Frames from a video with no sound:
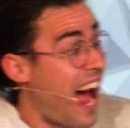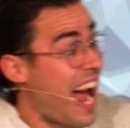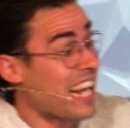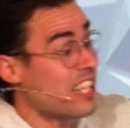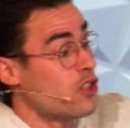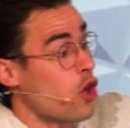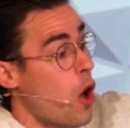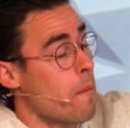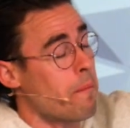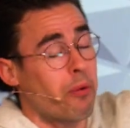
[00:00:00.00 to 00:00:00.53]
I
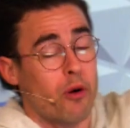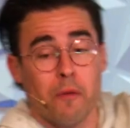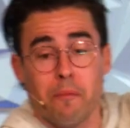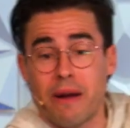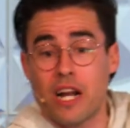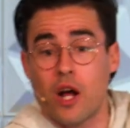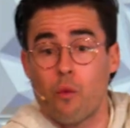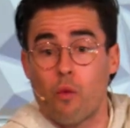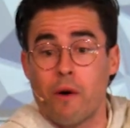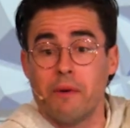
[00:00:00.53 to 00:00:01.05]
don't
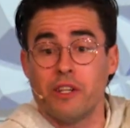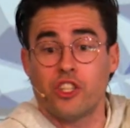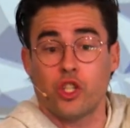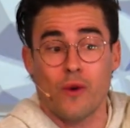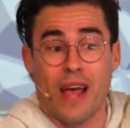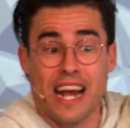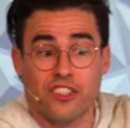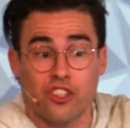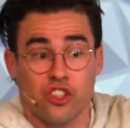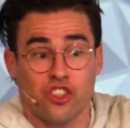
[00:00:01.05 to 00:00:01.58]
permit a woman to
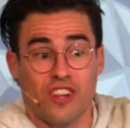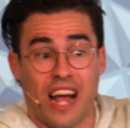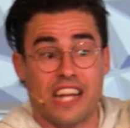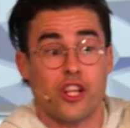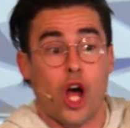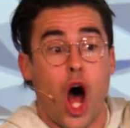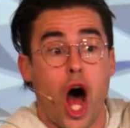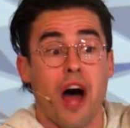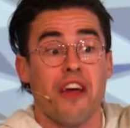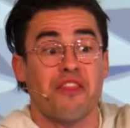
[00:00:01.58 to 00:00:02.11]
exercise
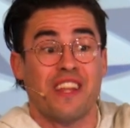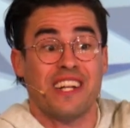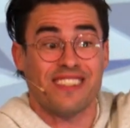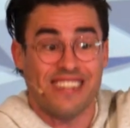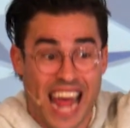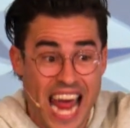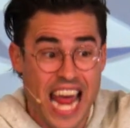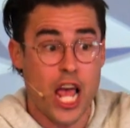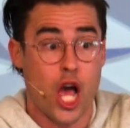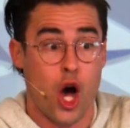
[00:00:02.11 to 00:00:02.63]

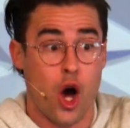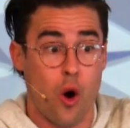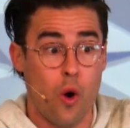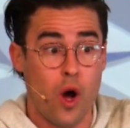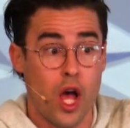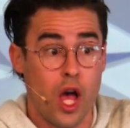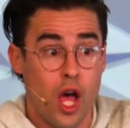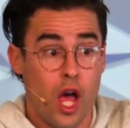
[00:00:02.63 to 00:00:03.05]
authenteo,